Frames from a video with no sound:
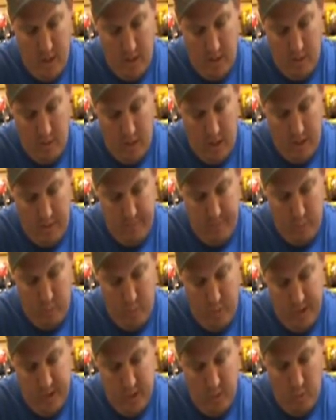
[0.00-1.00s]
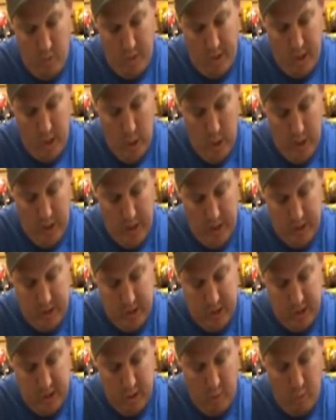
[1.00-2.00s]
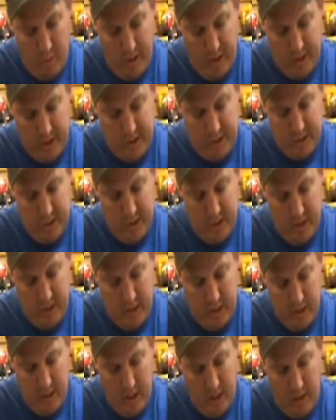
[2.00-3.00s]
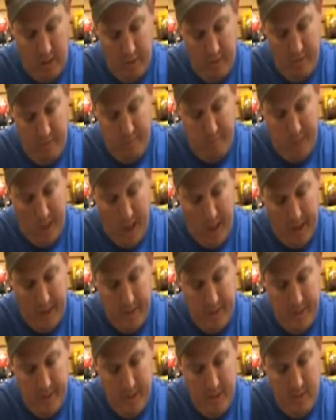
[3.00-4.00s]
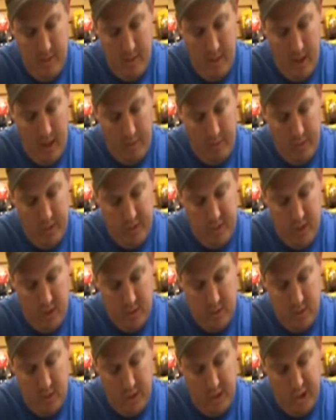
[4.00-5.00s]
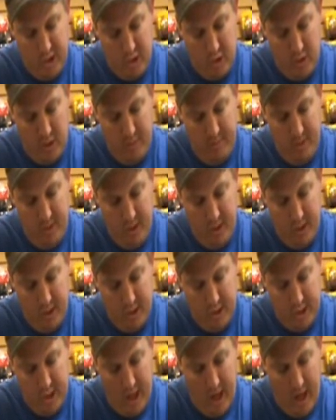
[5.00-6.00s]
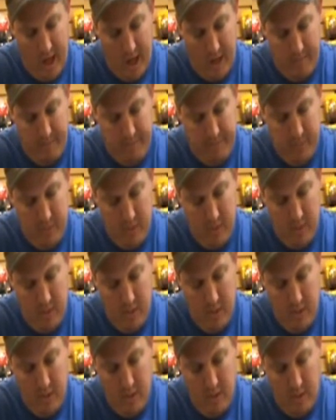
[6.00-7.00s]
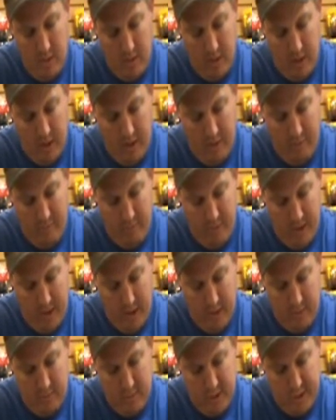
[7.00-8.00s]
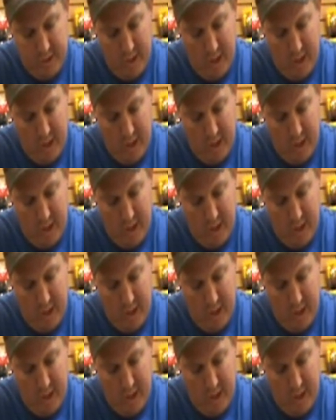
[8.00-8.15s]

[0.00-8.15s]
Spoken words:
And the reason we're doing this is so we can see a lift bite. And this does an extremely good job of